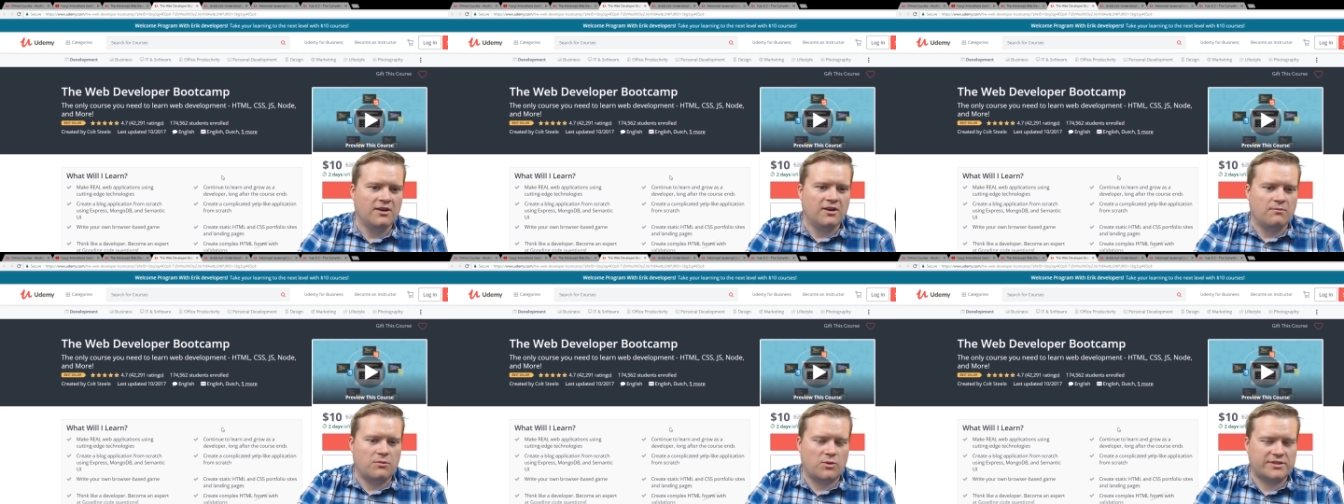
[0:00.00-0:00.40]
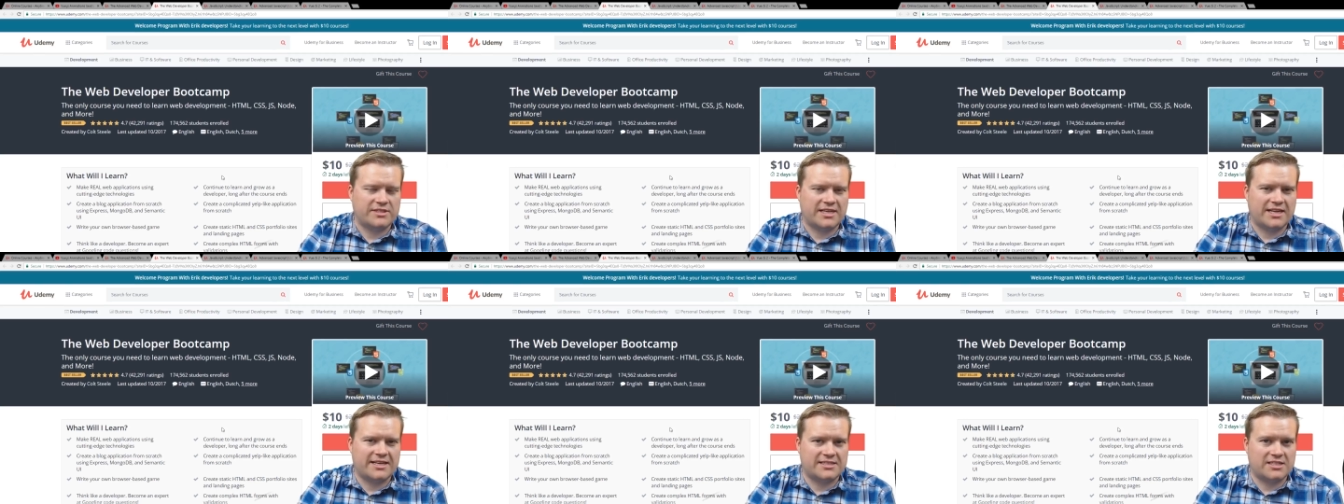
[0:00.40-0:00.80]
but once
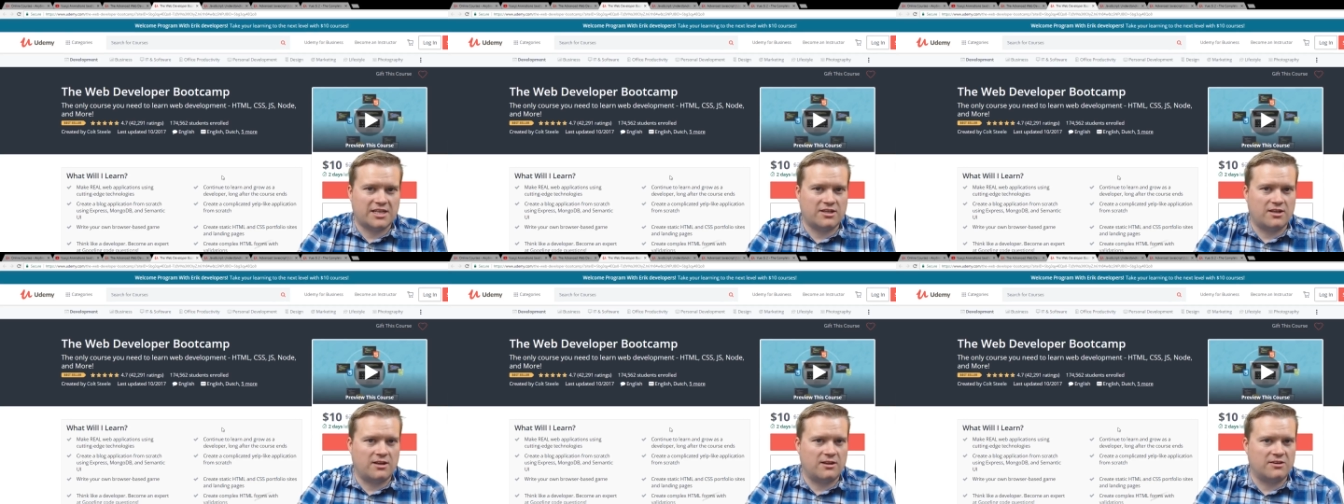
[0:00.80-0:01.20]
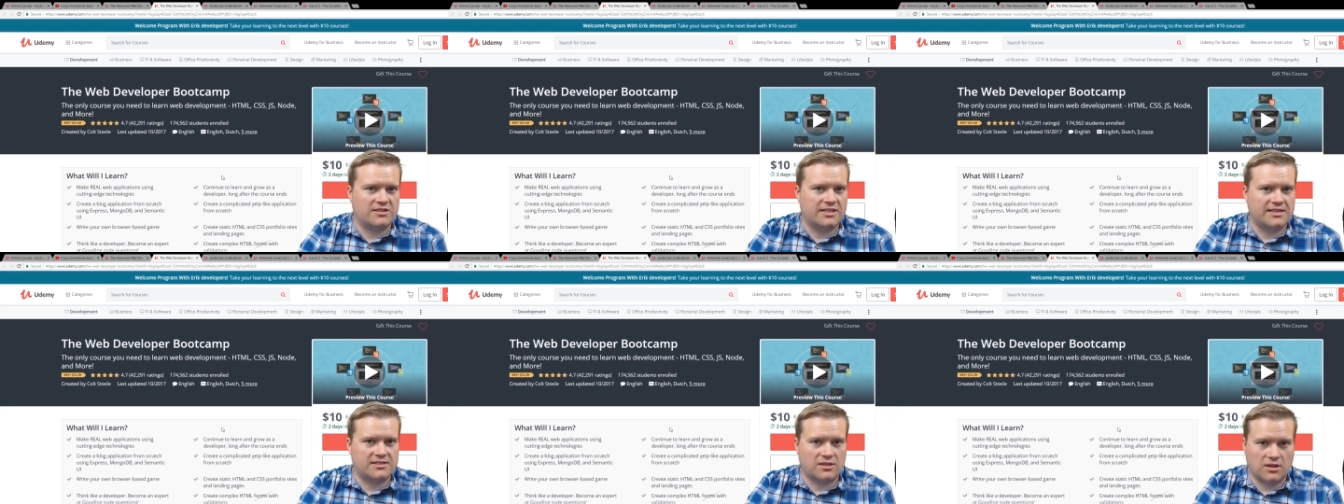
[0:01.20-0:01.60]
again, it's ten dollars
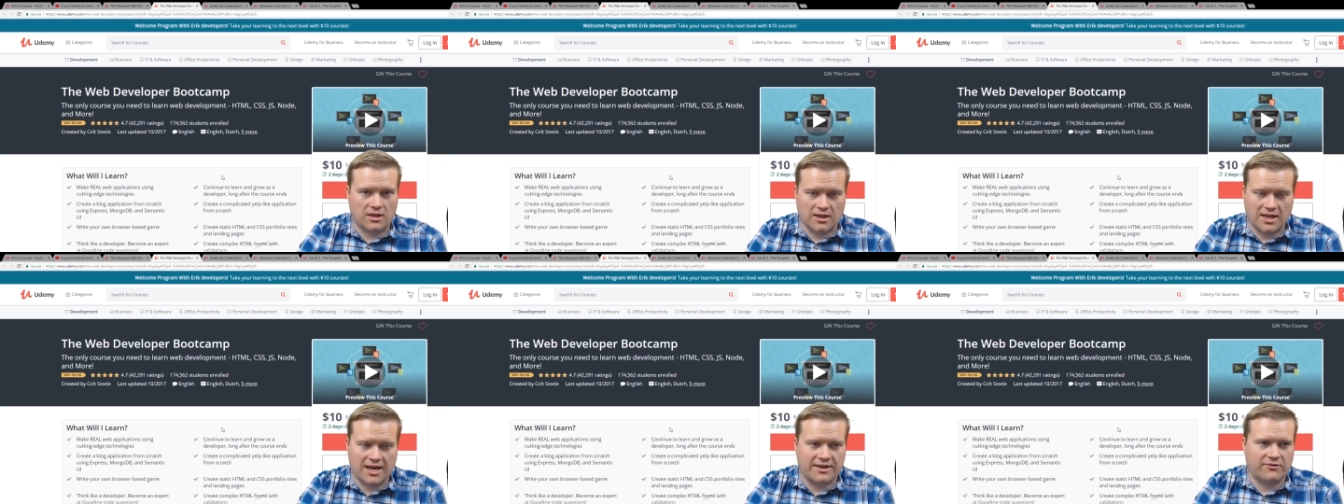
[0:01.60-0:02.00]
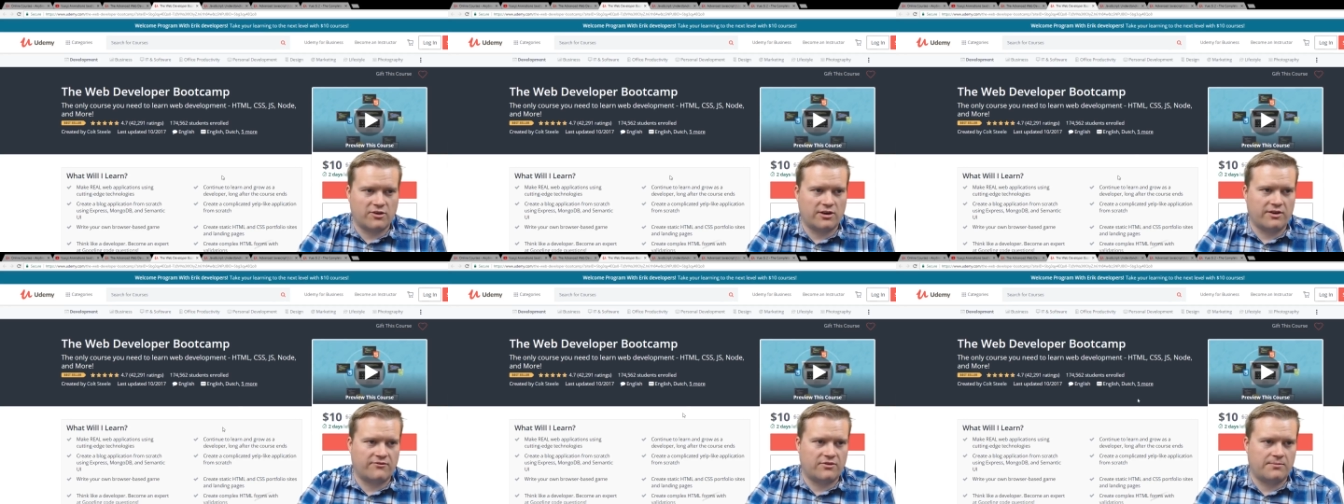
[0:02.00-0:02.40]
and has a lot of
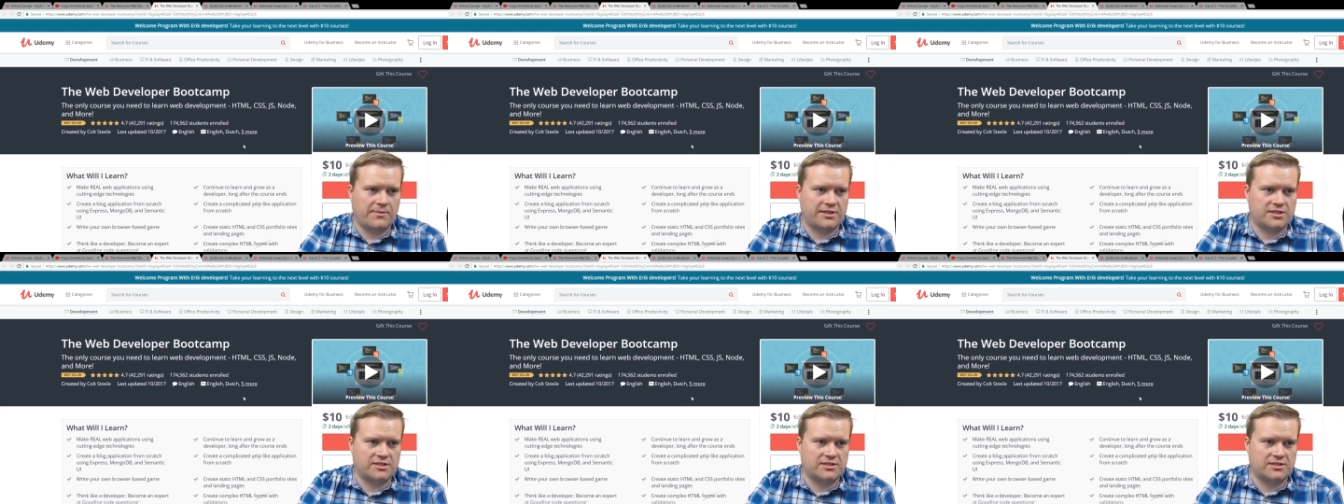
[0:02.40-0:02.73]
great information.